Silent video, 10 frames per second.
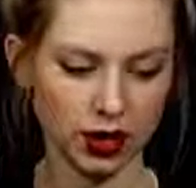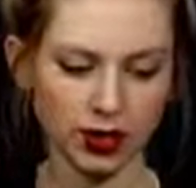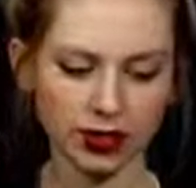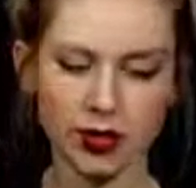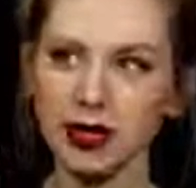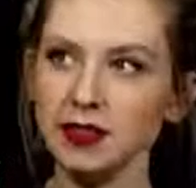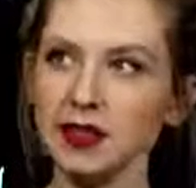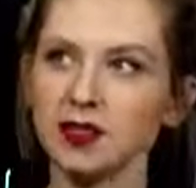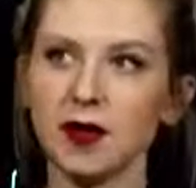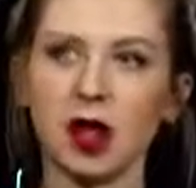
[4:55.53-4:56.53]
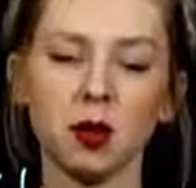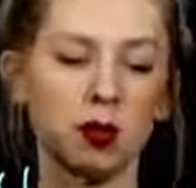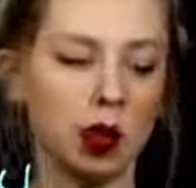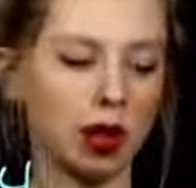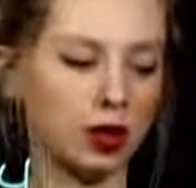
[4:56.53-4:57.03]
So in this following
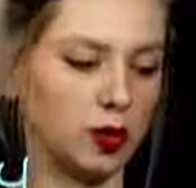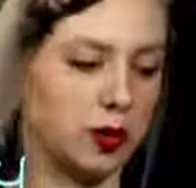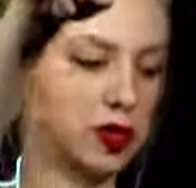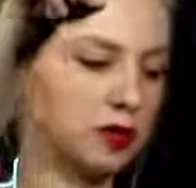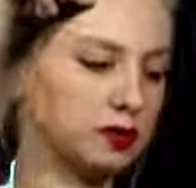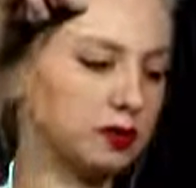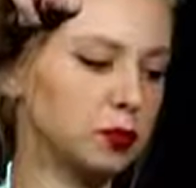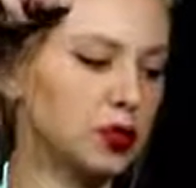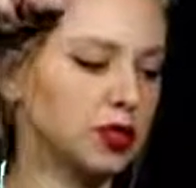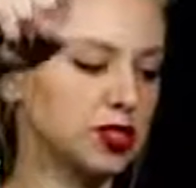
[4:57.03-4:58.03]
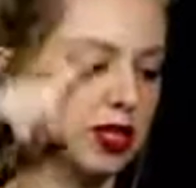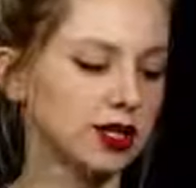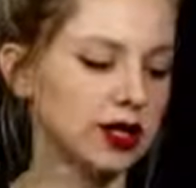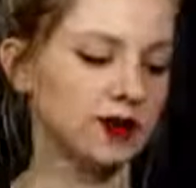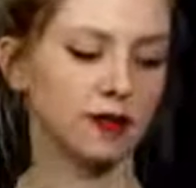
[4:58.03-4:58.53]
polynomial, we want to
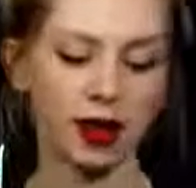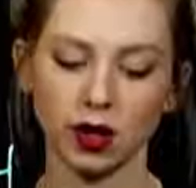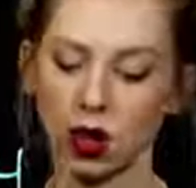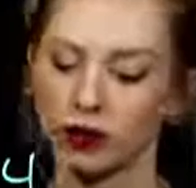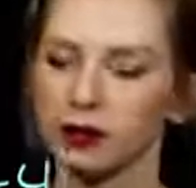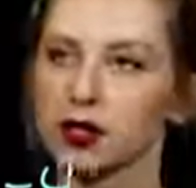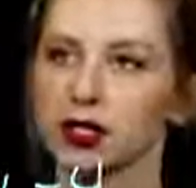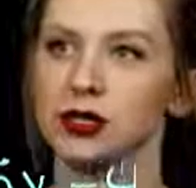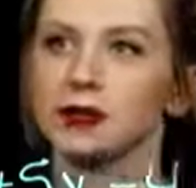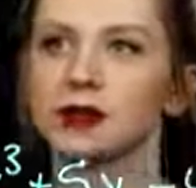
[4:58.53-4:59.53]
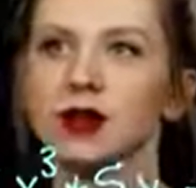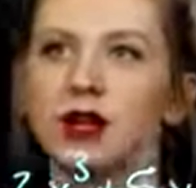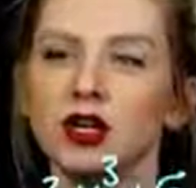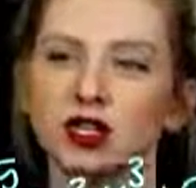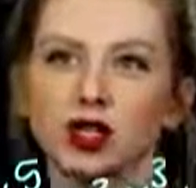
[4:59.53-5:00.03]
identify the coefficients.
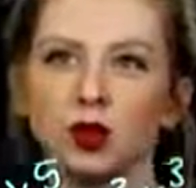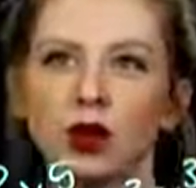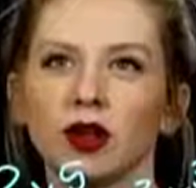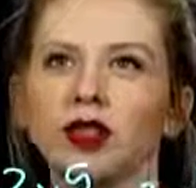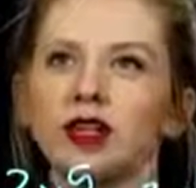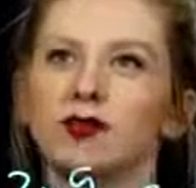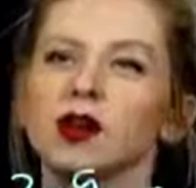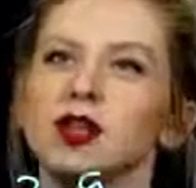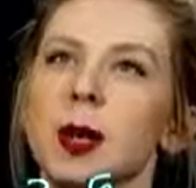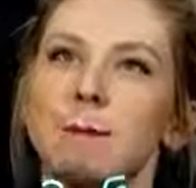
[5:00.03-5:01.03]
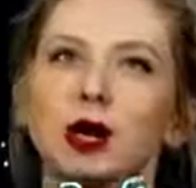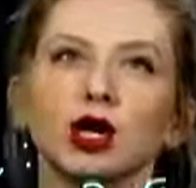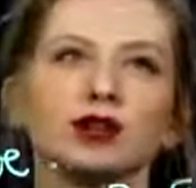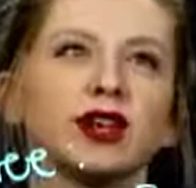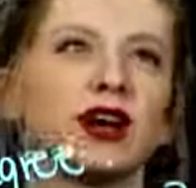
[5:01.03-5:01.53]
So what are the different
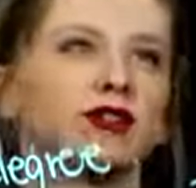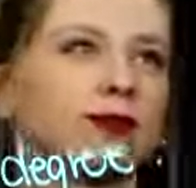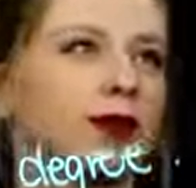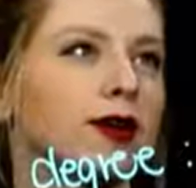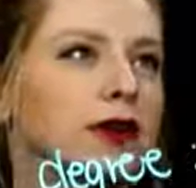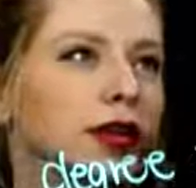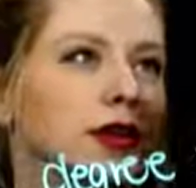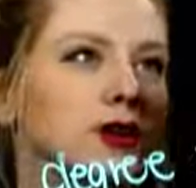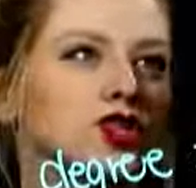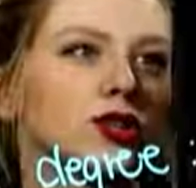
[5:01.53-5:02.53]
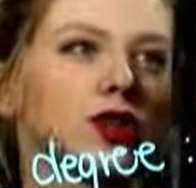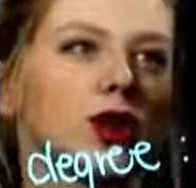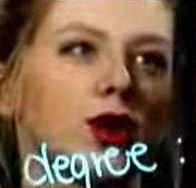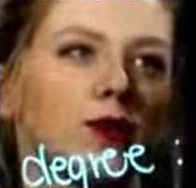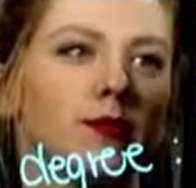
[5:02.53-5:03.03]
numbers on the front of each
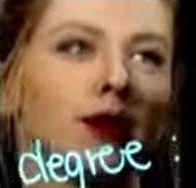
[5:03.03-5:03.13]
term?